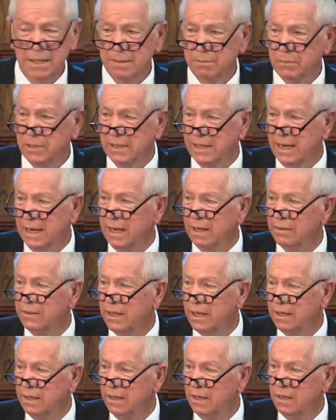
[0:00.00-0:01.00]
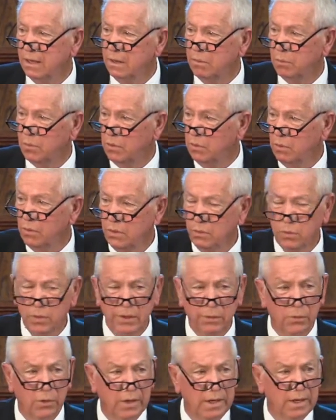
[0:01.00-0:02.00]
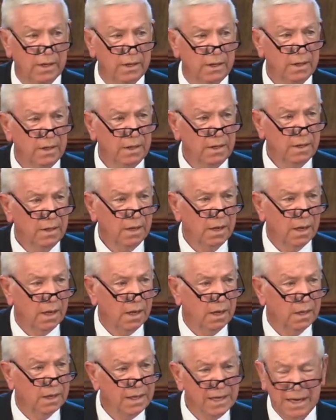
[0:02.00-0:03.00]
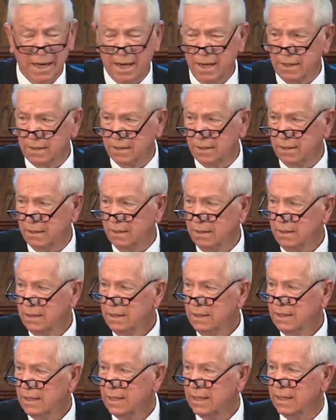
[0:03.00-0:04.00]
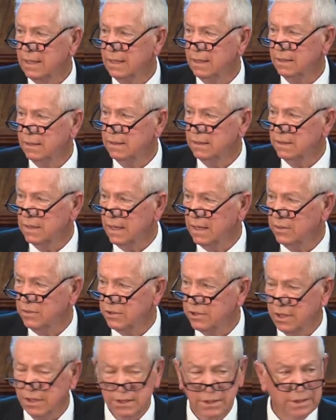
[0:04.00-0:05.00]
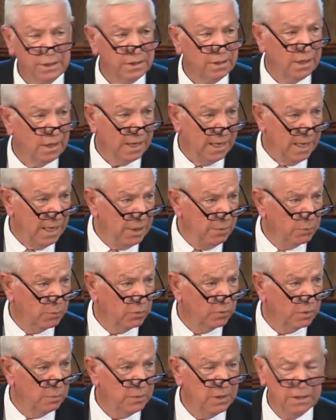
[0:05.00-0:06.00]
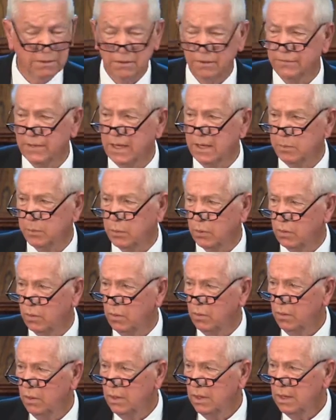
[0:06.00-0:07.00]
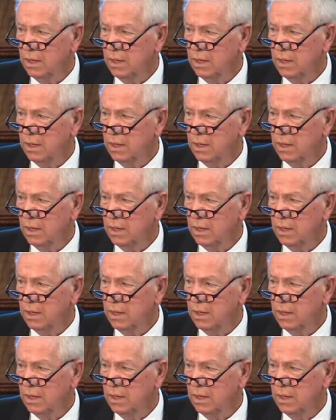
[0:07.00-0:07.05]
but now that number when we were in uh, Ghana in in just uh, April, the month of April,